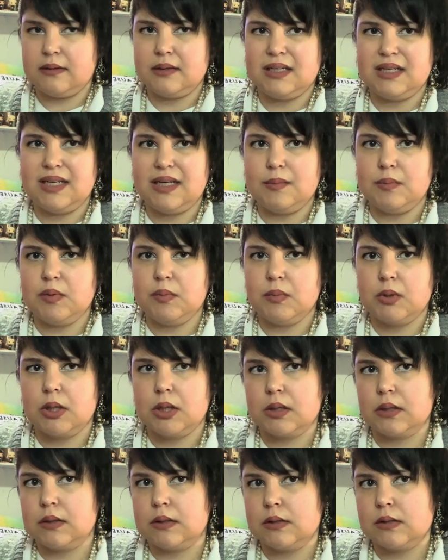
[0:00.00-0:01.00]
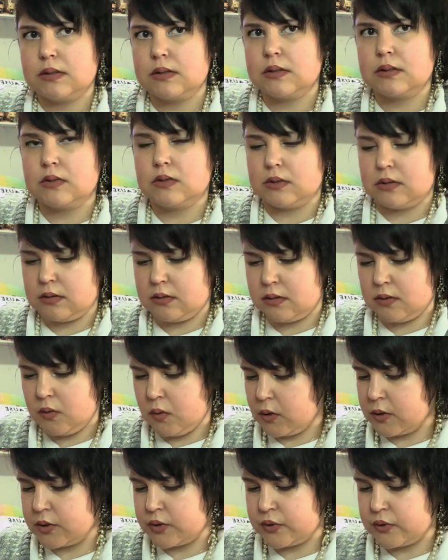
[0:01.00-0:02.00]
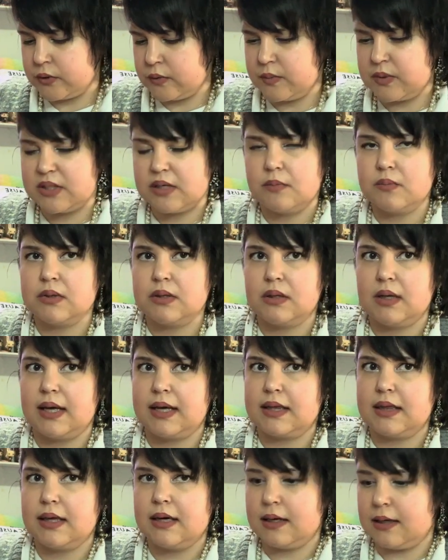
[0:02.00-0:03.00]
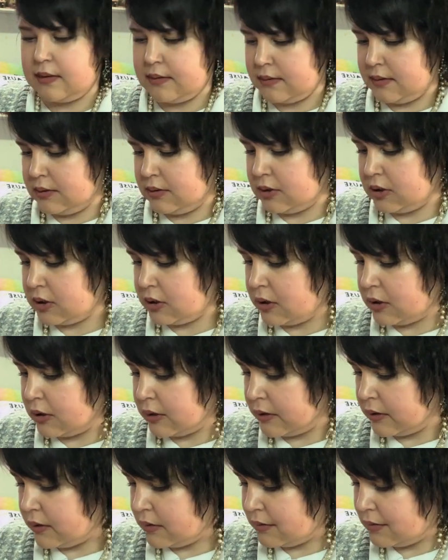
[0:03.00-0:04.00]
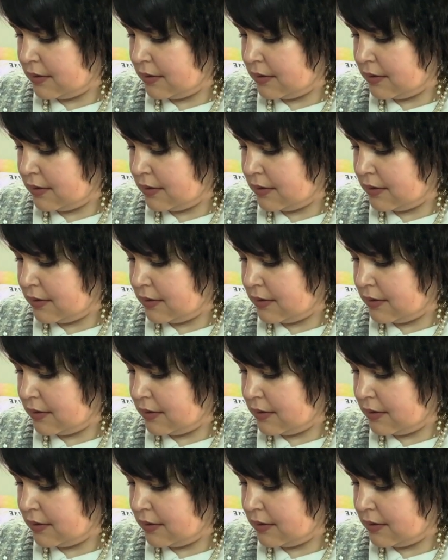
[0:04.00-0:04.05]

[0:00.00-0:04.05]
Neiman Marcus or Nordstrom, something like that in Chicago.